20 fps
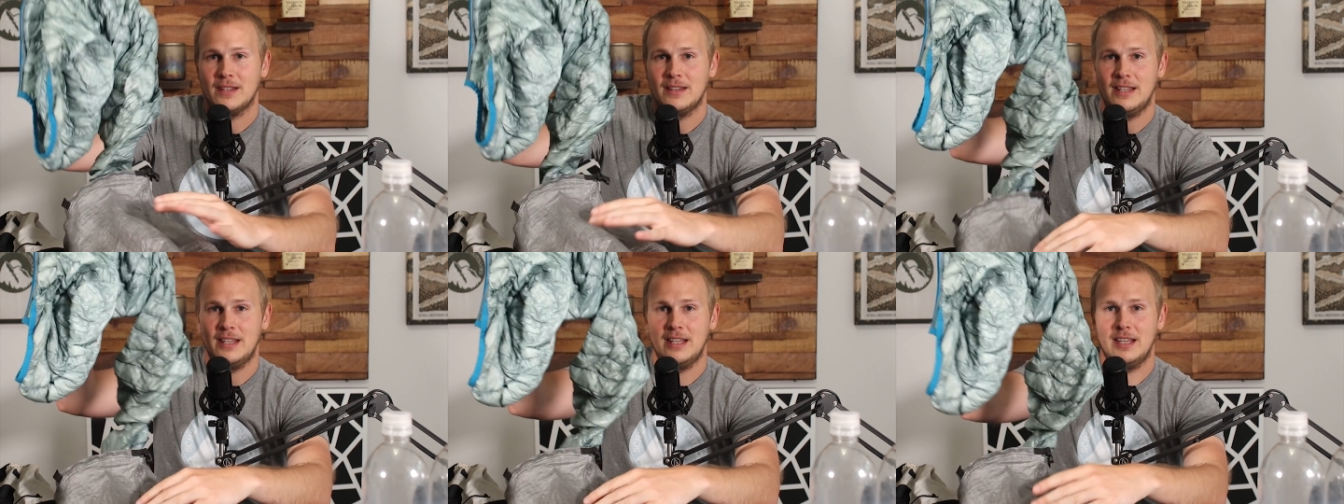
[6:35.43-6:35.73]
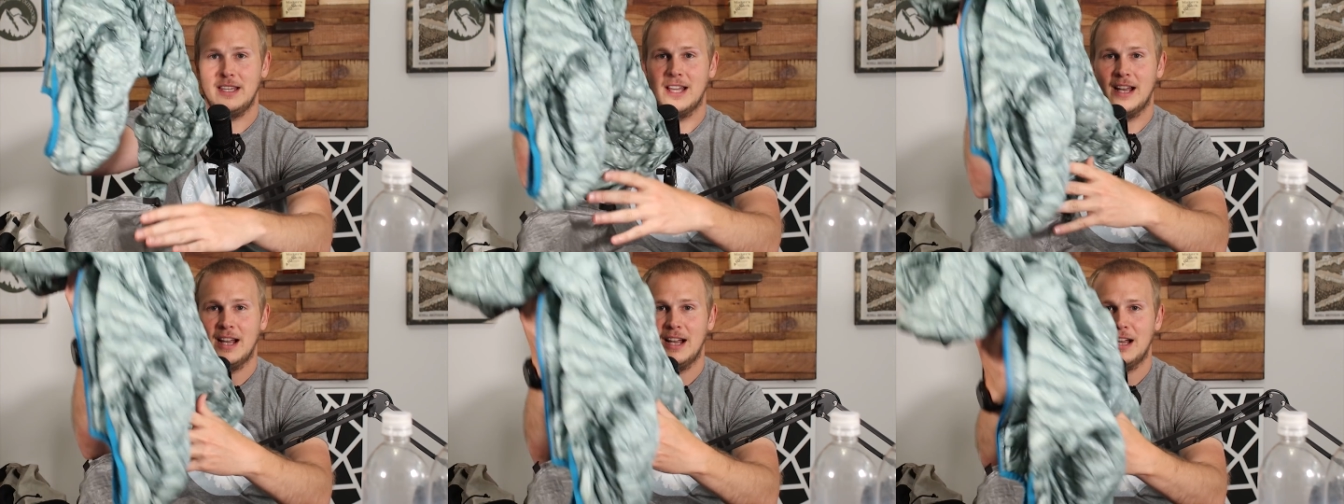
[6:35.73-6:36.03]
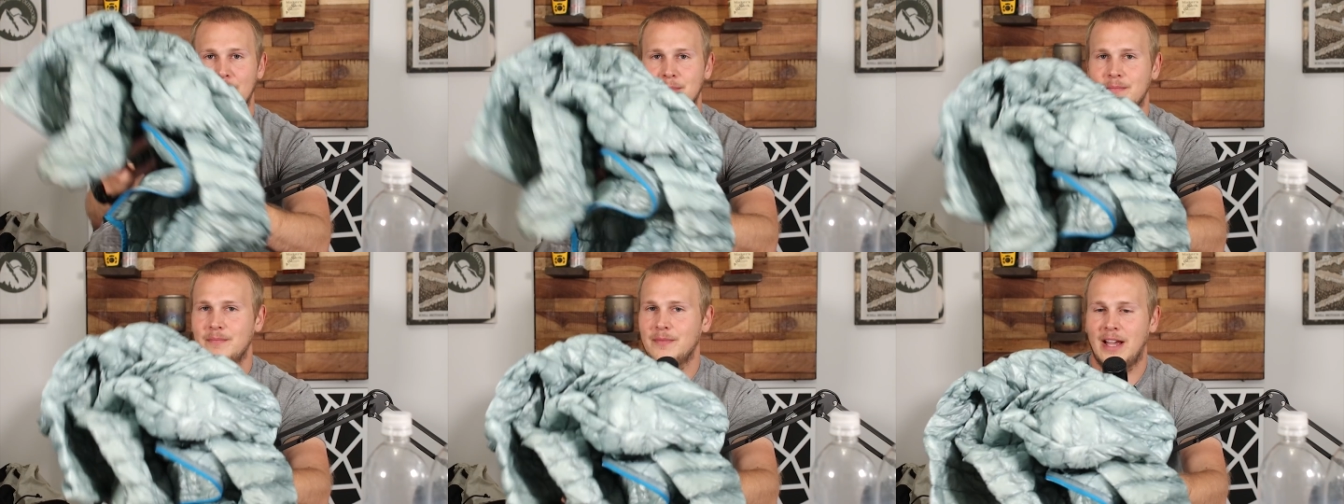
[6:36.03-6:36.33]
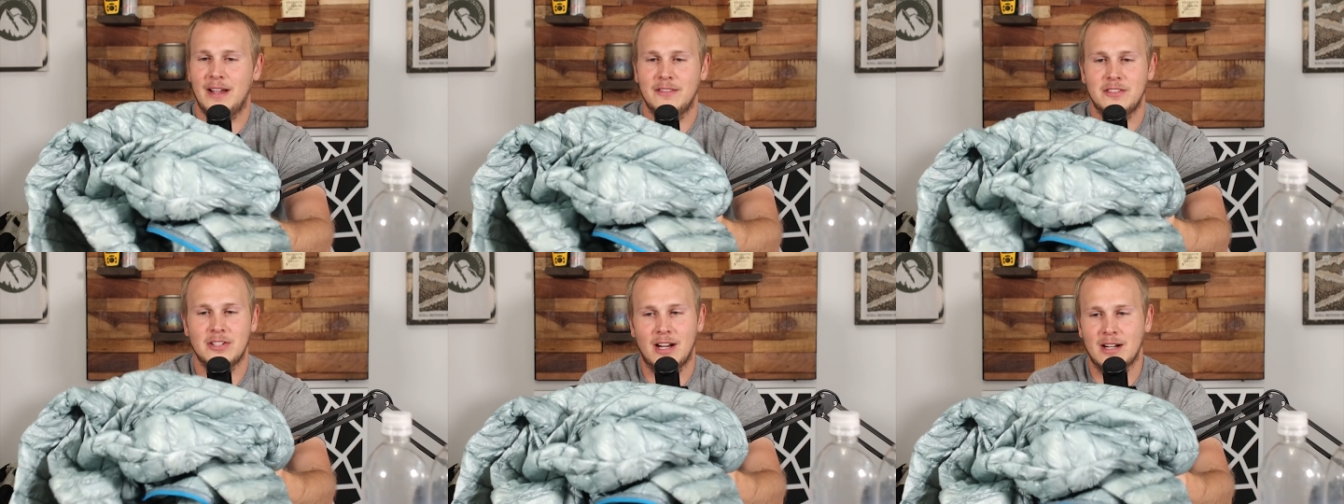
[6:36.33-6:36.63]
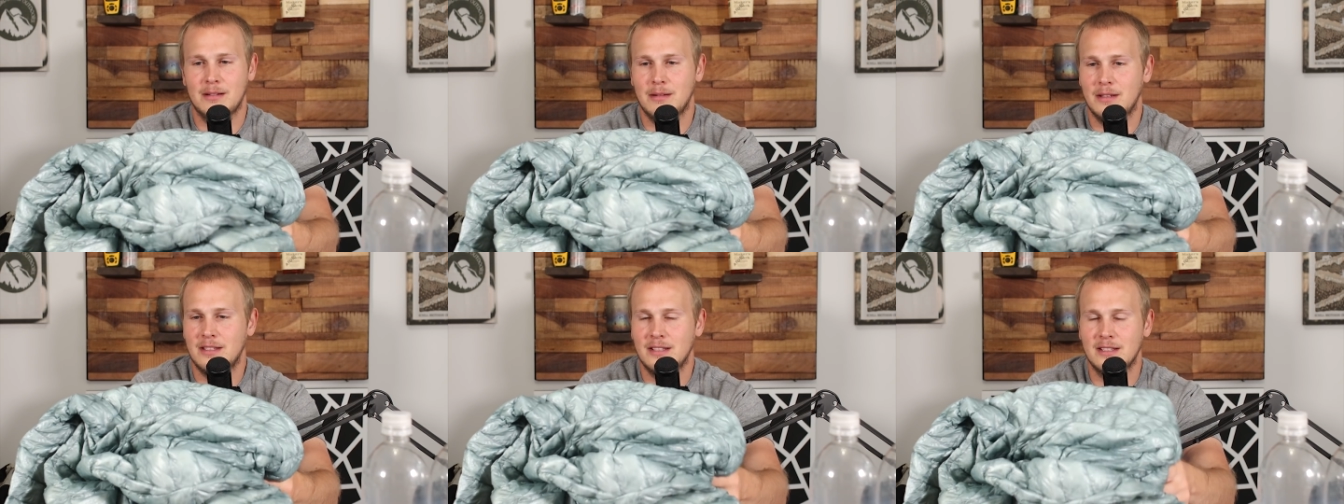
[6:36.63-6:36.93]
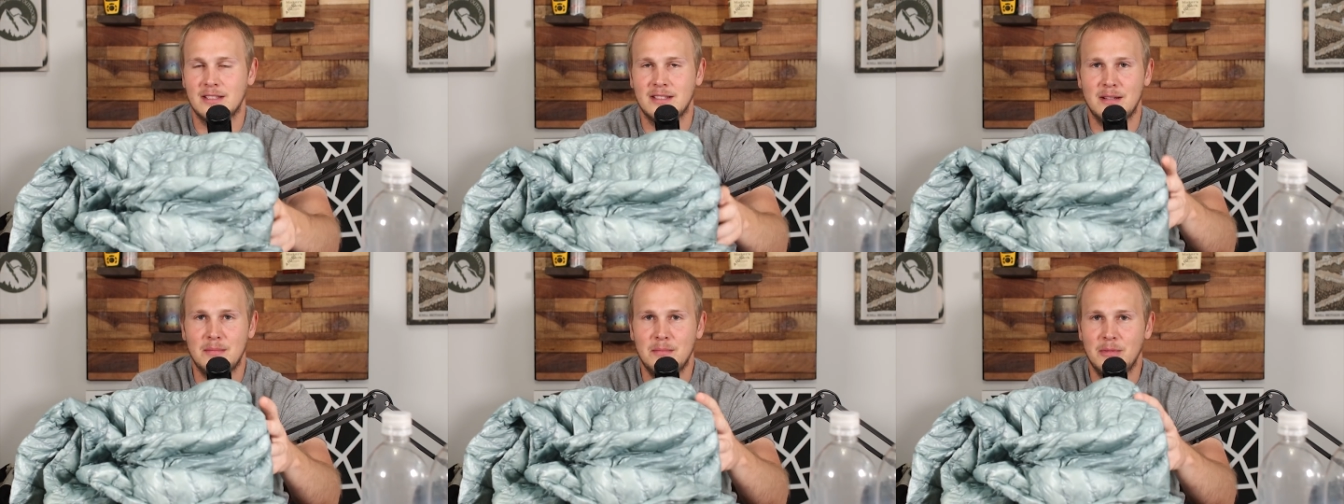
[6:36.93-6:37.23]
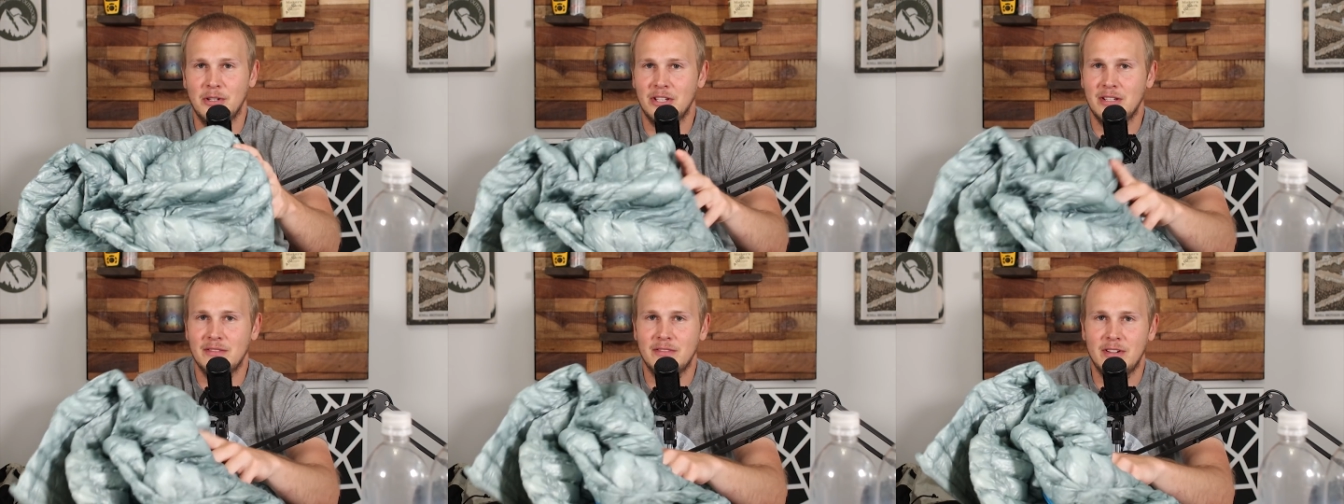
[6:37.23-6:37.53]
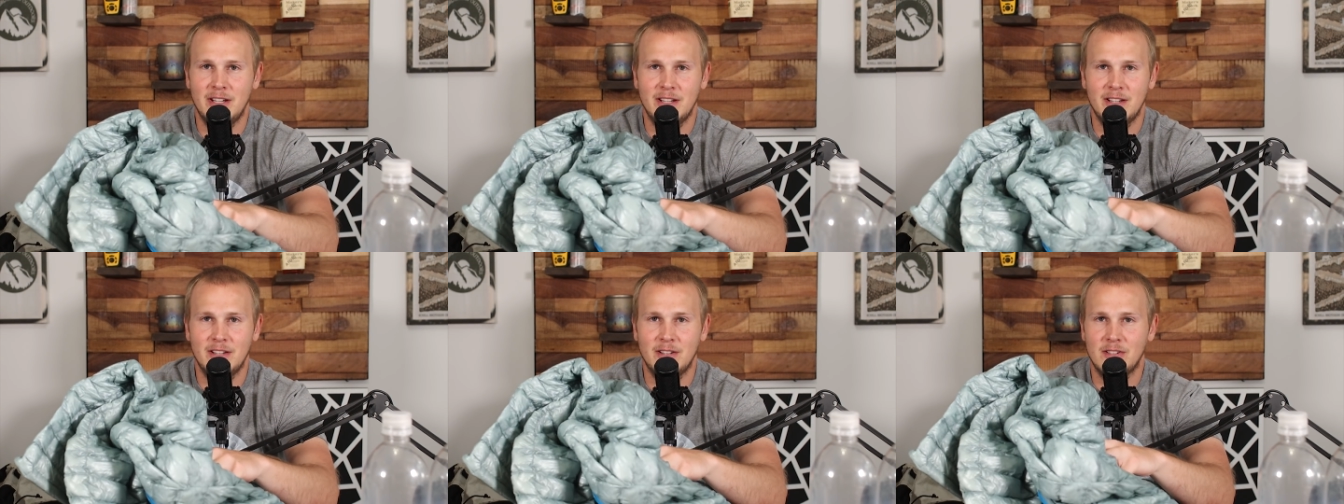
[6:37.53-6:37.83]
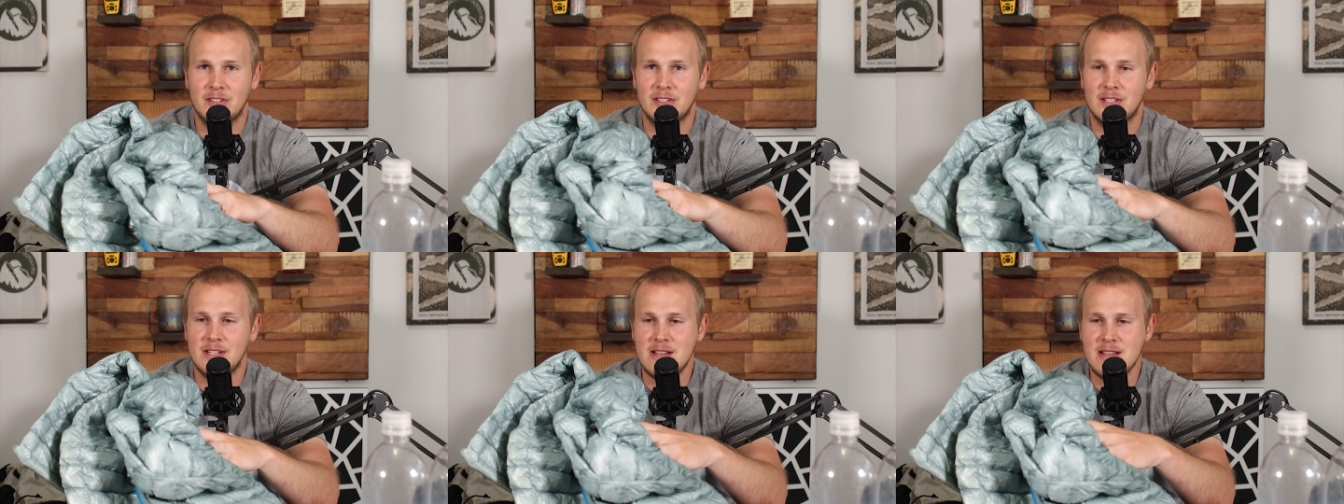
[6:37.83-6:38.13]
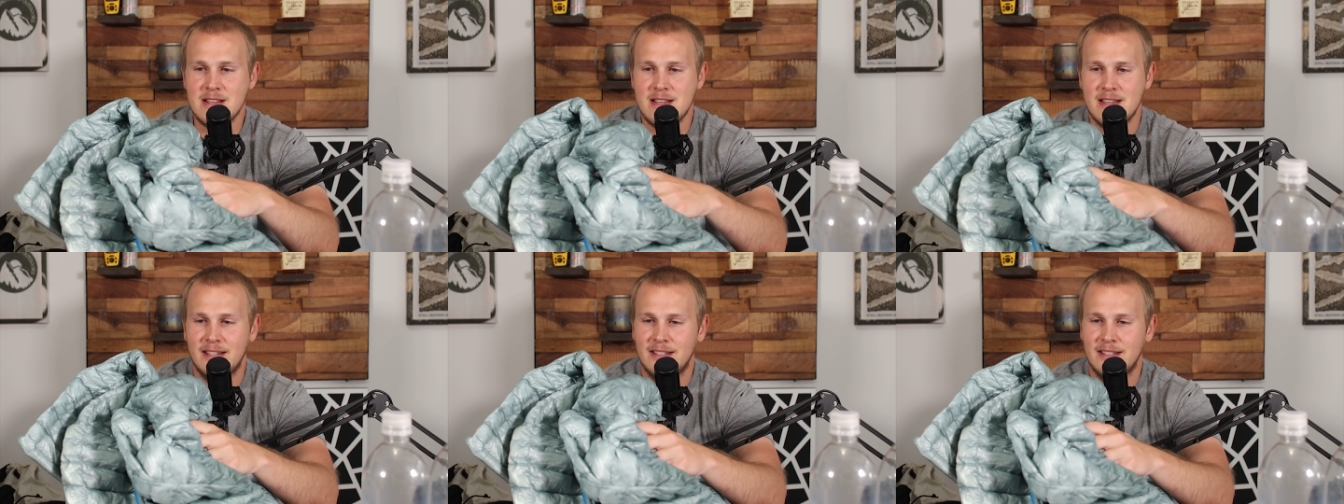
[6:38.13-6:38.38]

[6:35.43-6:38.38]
I've talked about this in a million videos.